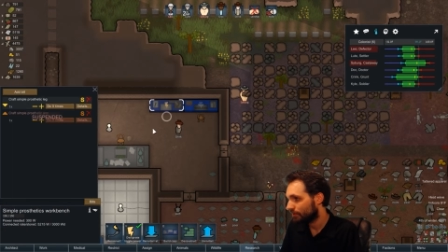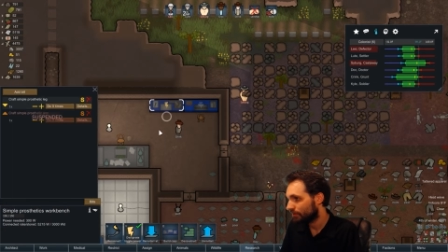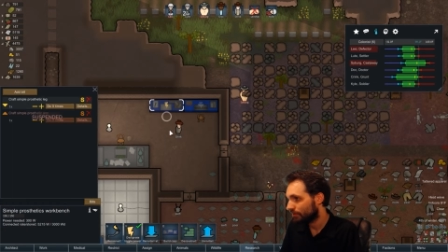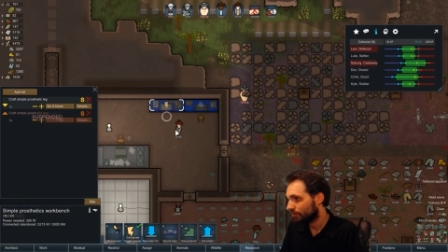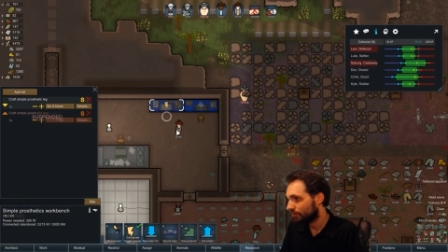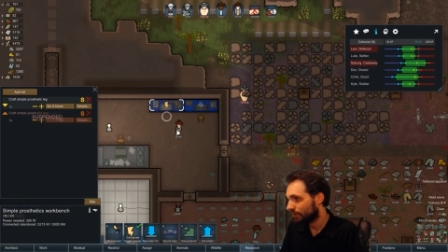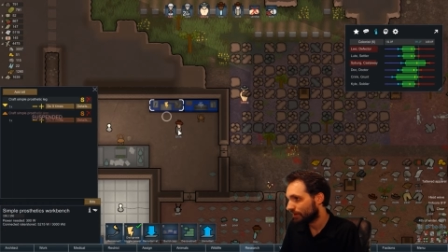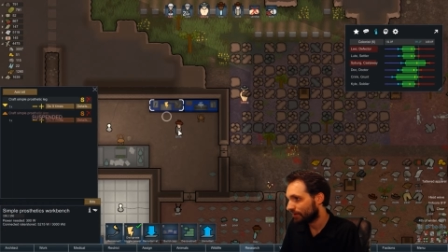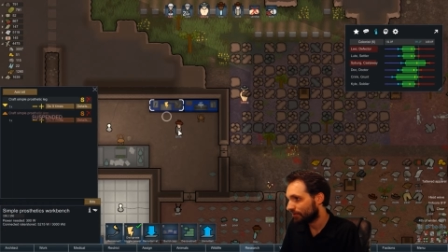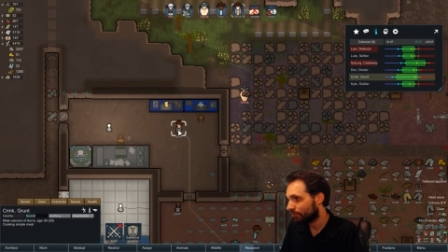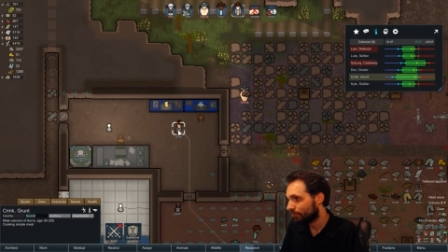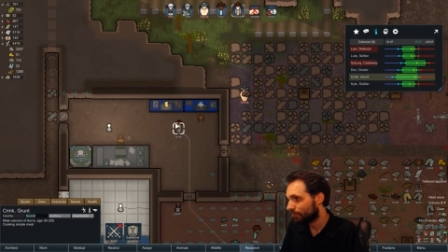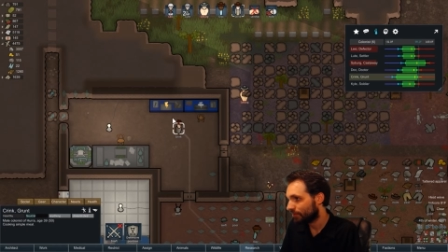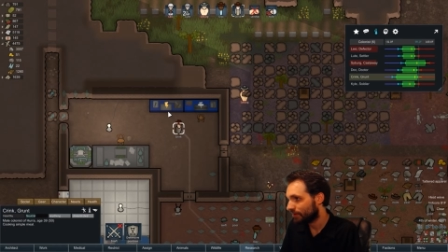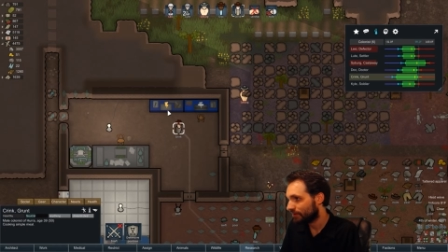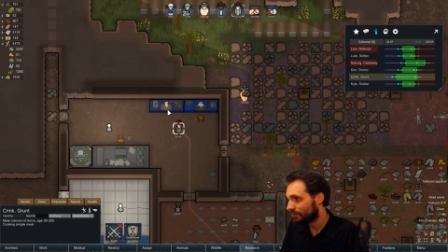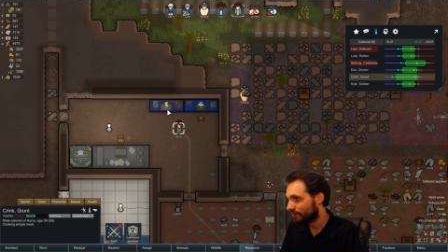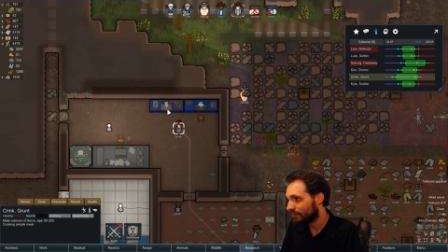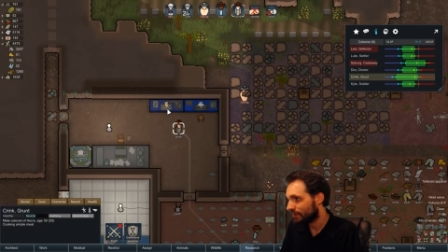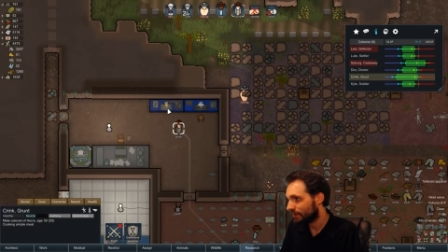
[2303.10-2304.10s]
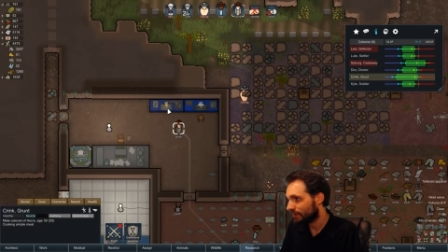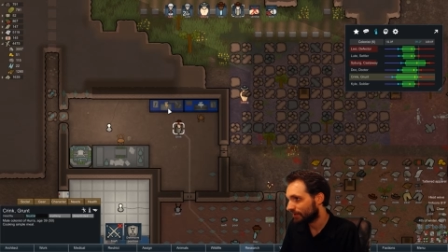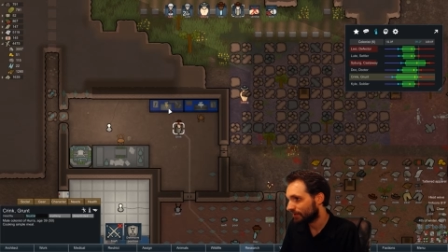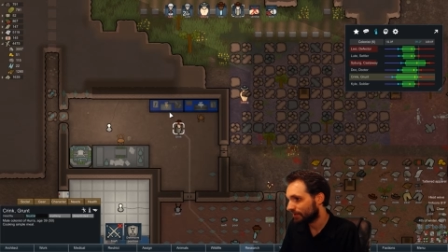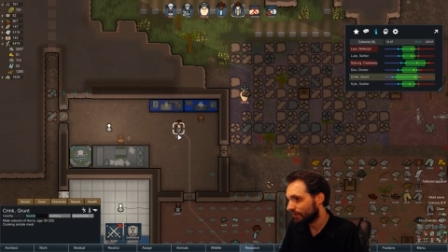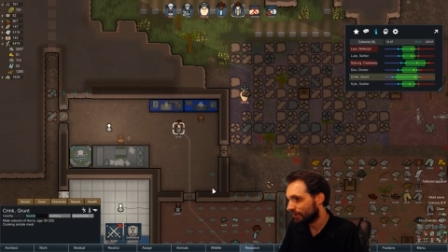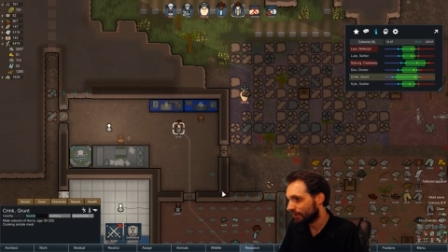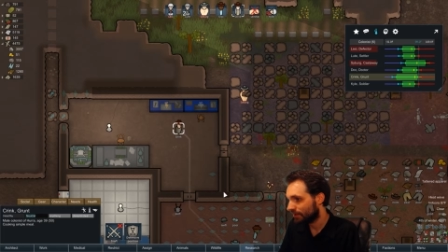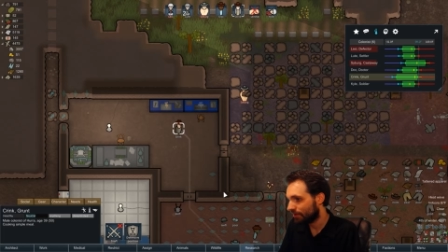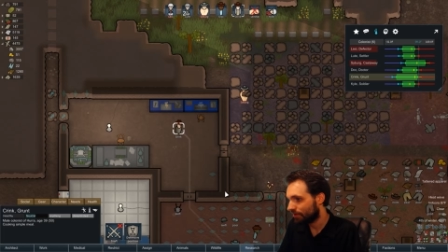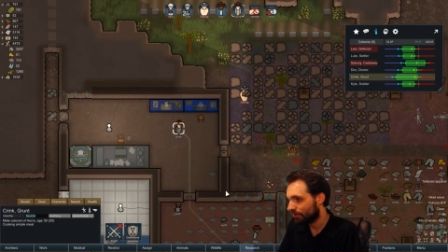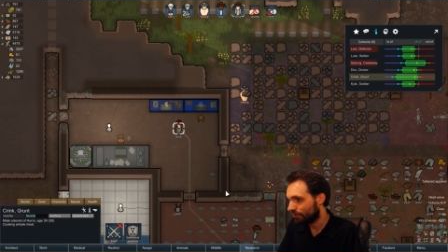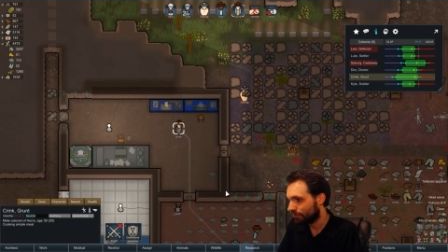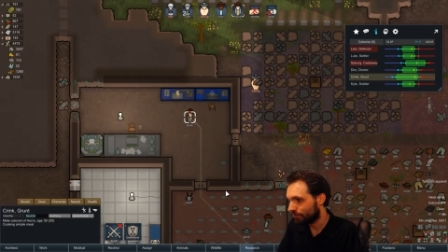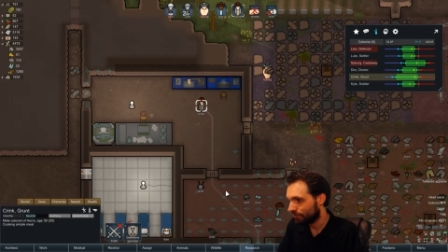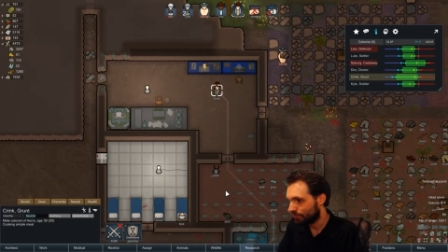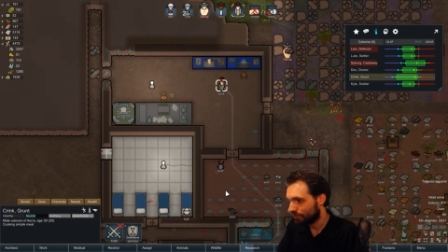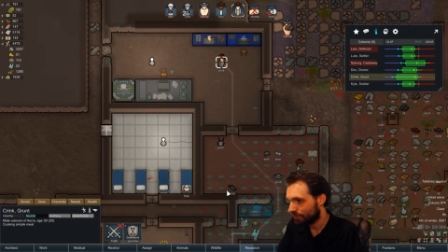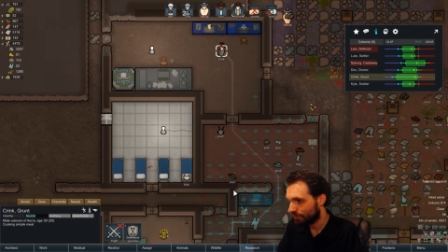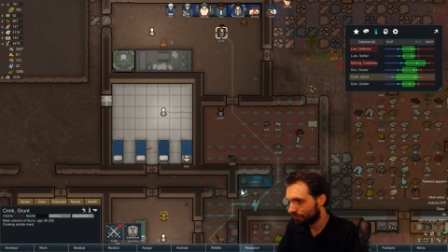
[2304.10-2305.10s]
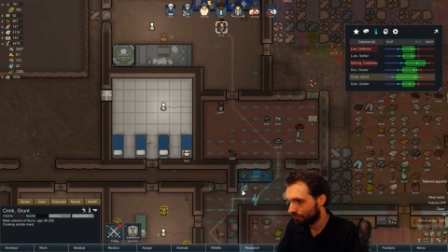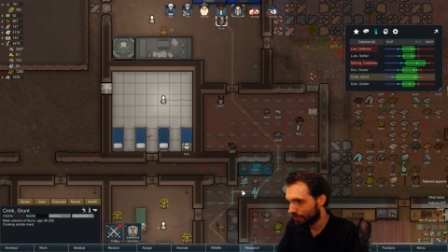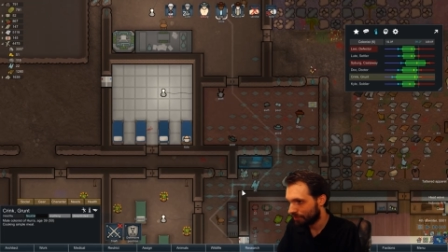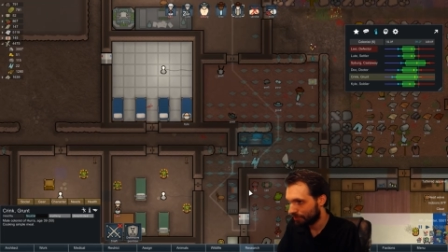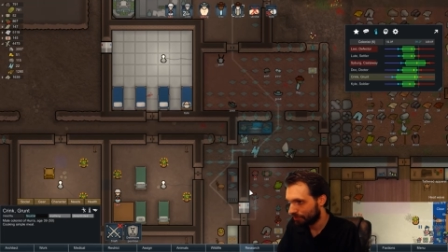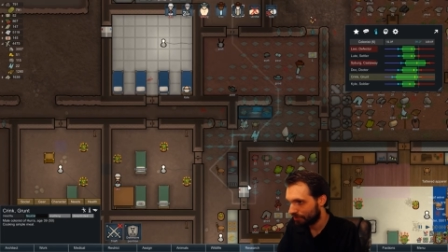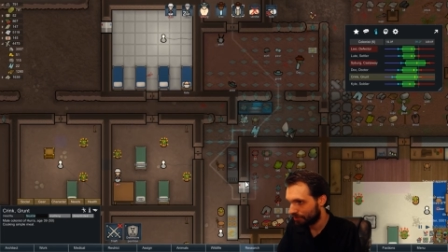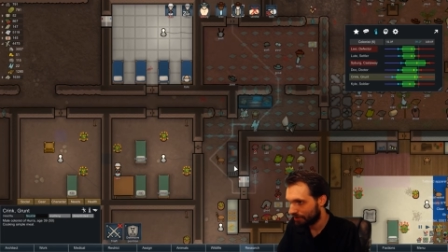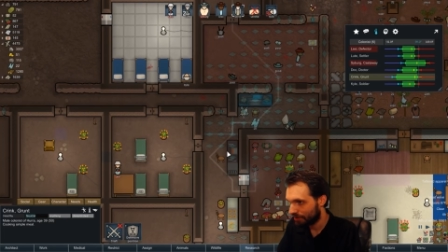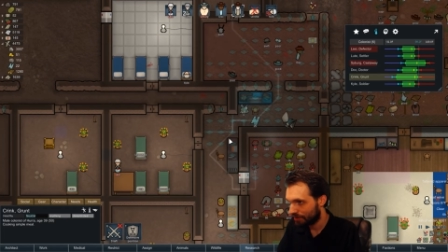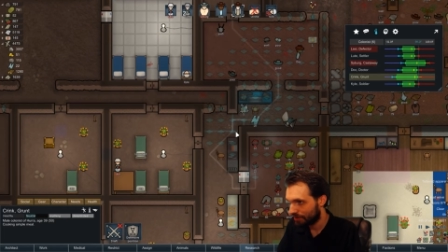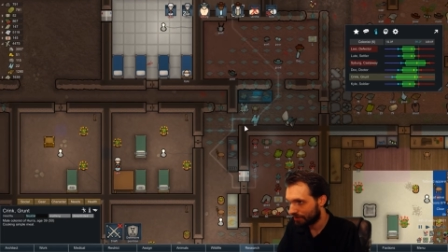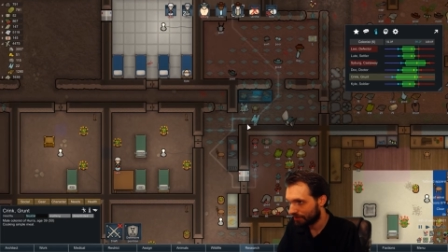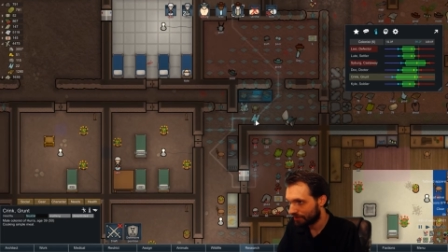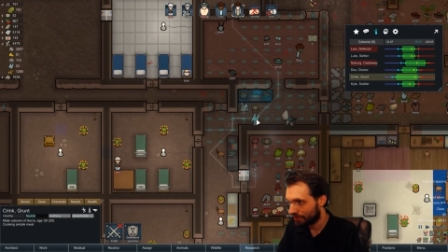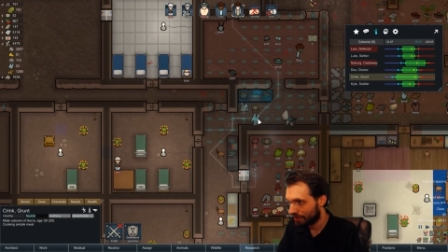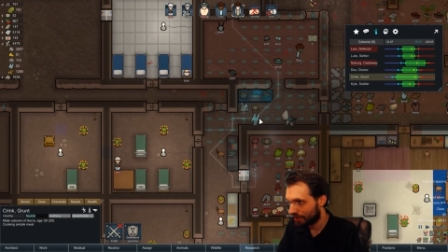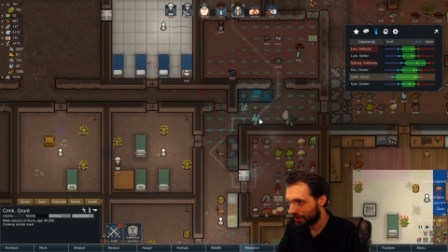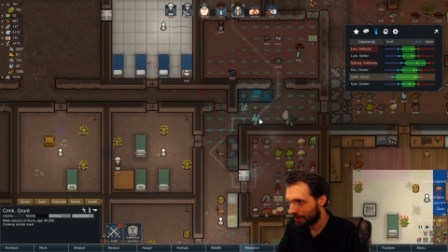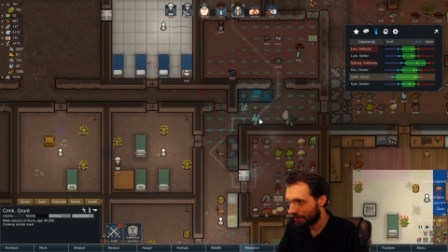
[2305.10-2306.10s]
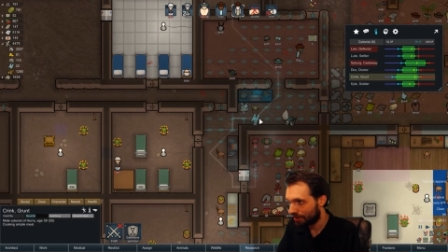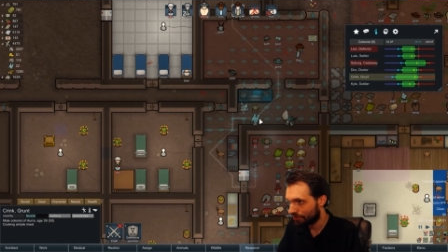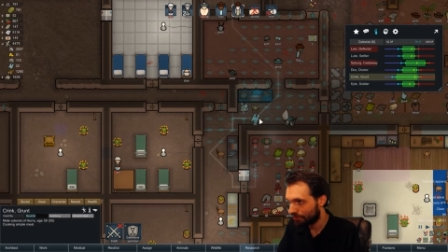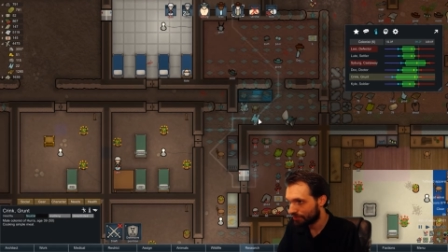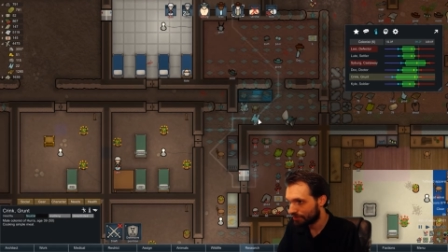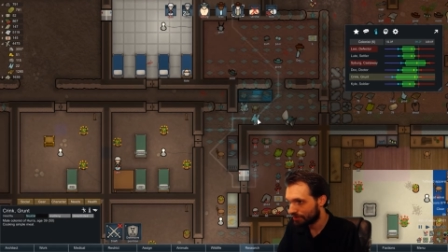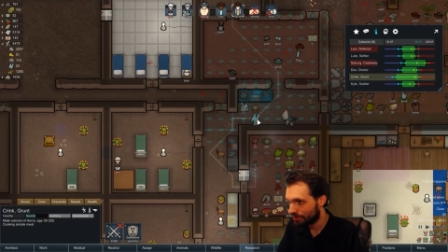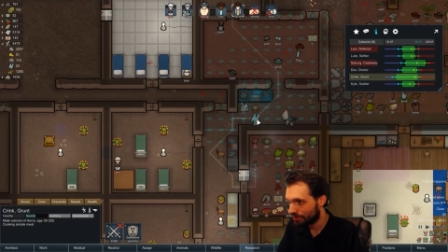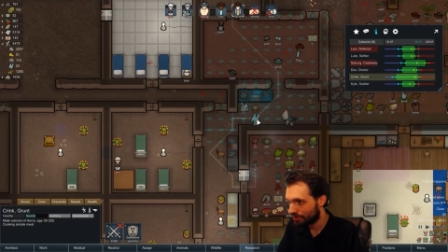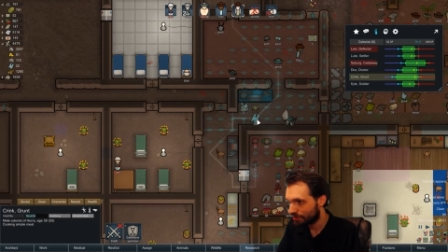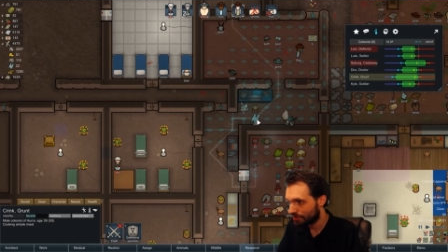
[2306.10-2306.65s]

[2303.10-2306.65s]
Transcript: craft prosthetic leg? Oh, maybe it doesn't count?